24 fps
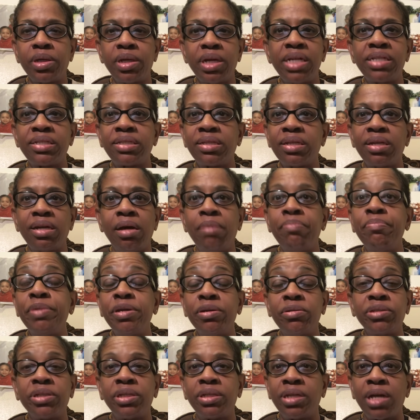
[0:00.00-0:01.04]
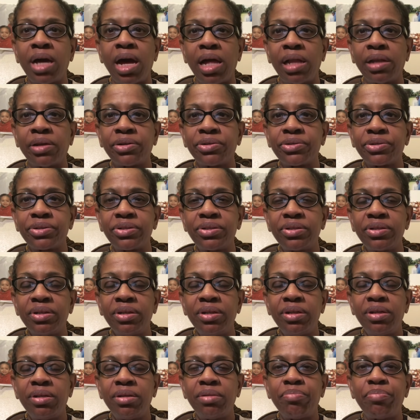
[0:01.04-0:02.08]
it's a million dollars
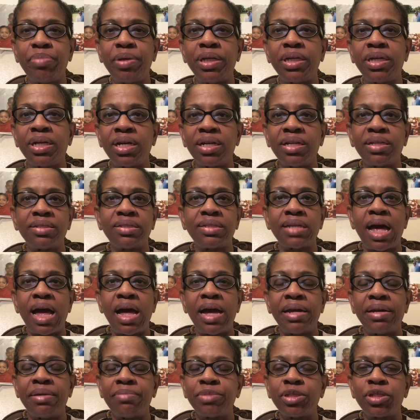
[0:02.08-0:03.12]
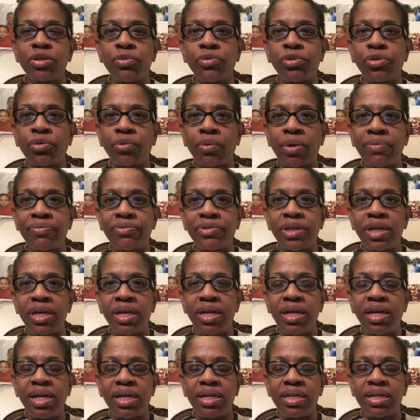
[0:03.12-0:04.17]
because I am so thrifty
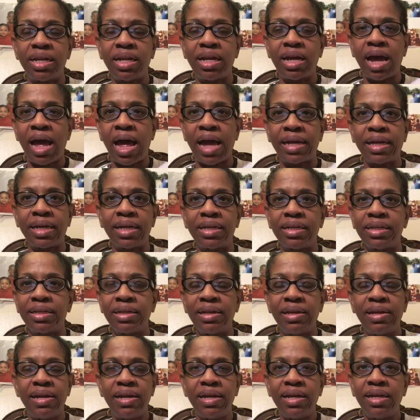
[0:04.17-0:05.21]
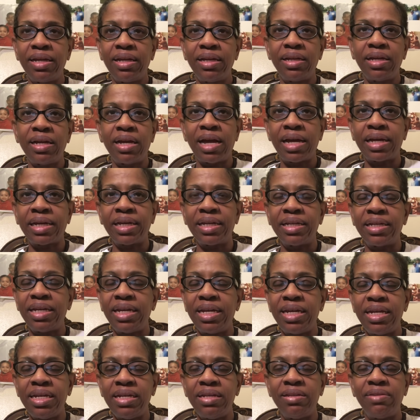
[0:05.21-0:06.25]
and I can I can
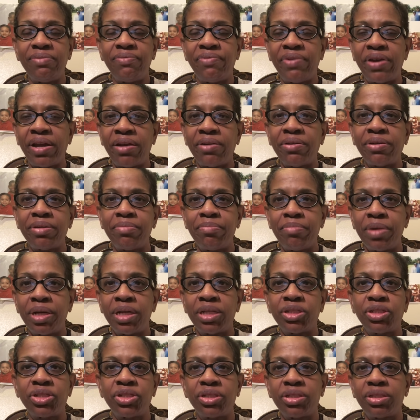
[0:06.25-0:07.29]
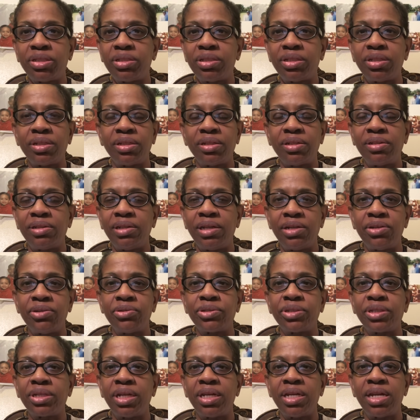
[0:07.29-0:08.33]
eat very much to little
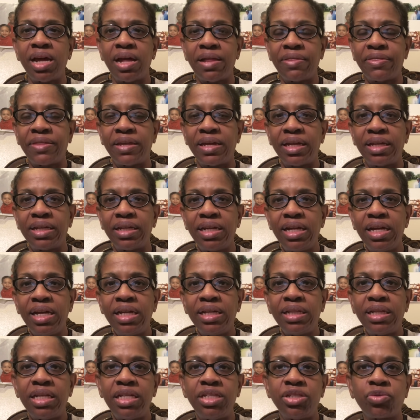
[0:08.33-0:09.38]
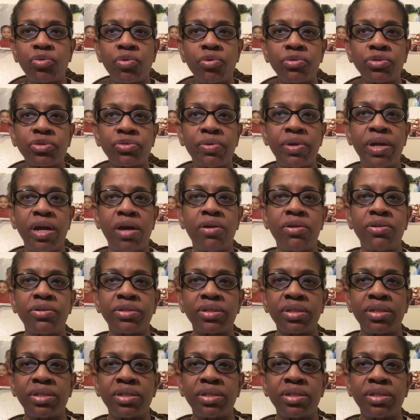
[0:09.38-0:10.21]
to nothing. These grocery hauls